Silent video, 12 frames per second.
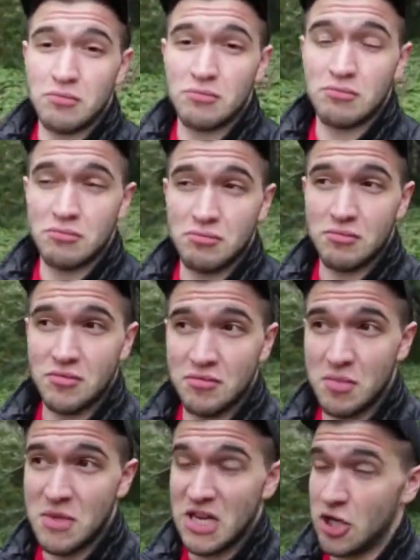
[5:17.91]

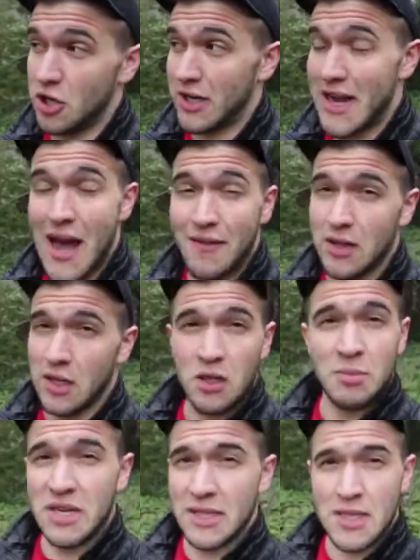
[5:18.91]
I mean, you're gonna have a
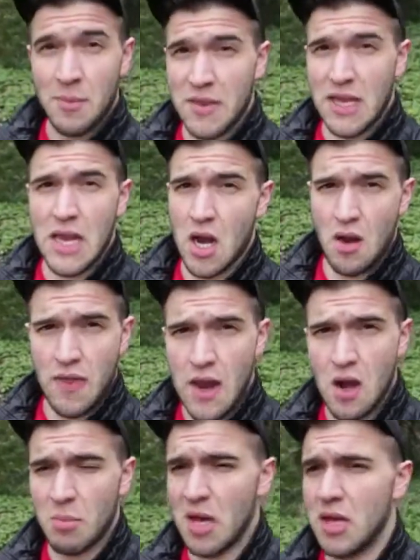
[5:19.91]
little bit of something here and
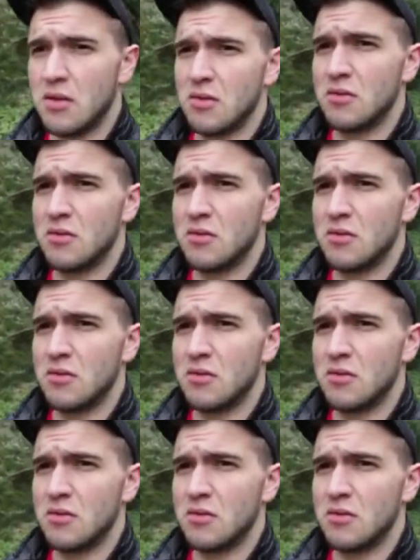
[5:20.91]
there, but